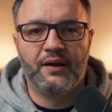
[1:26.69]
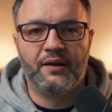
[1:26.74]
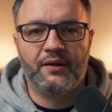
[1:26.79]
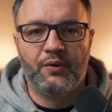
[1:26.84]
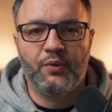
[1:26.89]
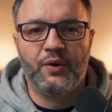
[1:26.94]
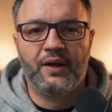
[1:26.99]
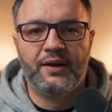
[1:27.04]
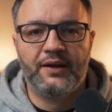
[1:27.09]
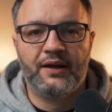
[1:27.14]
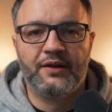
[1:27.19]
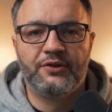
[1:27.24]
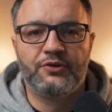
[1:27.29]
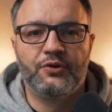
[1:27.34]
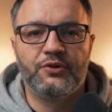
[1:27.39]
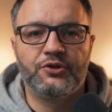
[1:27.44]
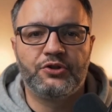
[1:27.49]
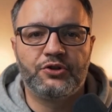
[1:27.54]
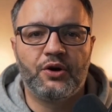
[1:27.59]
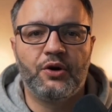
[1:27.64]
the one that
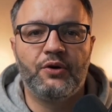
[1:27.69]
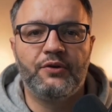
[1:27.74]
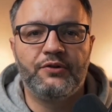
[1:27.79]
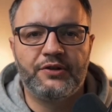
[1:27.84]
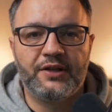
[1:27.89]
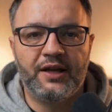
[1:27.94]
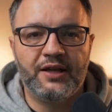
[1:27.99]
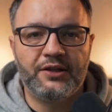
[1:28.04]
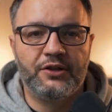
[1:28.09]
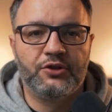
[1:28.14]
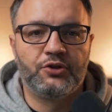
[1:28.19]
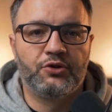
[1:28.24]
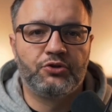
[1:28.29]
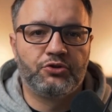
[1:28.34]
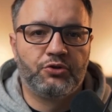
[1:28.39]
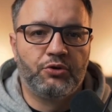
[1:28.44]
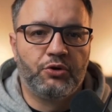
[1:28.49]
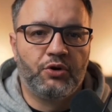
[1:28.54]
took songs that used to